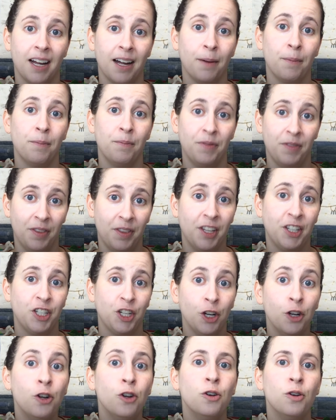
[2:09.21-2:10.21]
Um, the
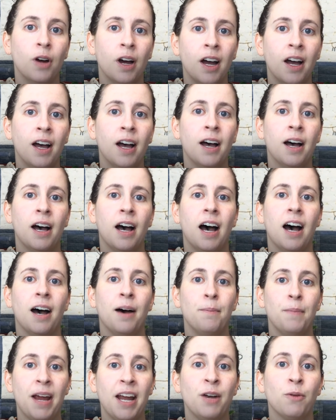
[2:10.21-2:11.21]
two
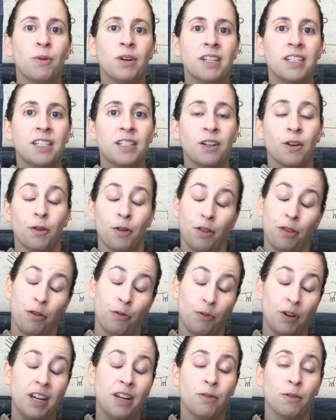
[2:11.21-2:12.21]
uh, main ones, or
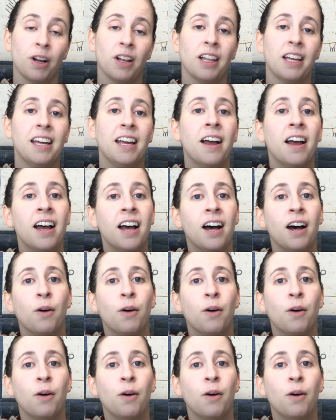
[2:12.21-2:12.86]
three really,